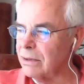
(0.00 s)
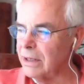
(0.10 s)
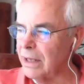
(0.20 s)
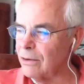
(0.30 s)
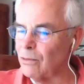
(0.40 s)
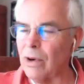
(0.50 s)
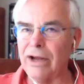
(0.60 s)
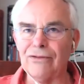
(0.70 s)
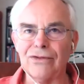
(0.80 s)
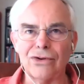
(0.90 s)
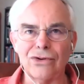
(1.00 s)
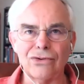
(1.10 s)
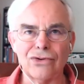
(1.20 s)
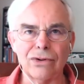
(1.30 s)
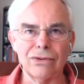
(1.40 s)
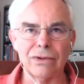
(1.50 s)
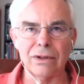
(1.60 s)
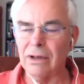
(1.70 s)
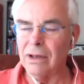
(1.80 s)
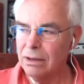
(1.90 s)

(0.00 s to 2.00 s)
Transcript: He had a wife and two children